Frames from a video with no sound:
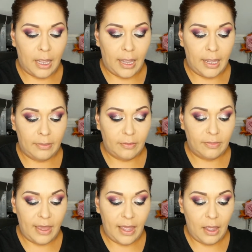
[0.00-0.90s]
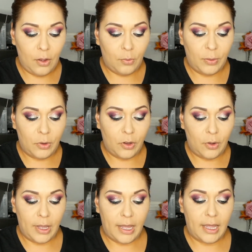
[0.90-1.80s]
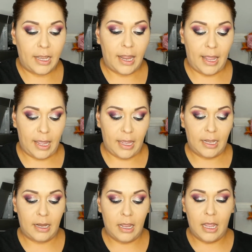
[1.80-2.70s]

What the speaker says: And that we will go ahead and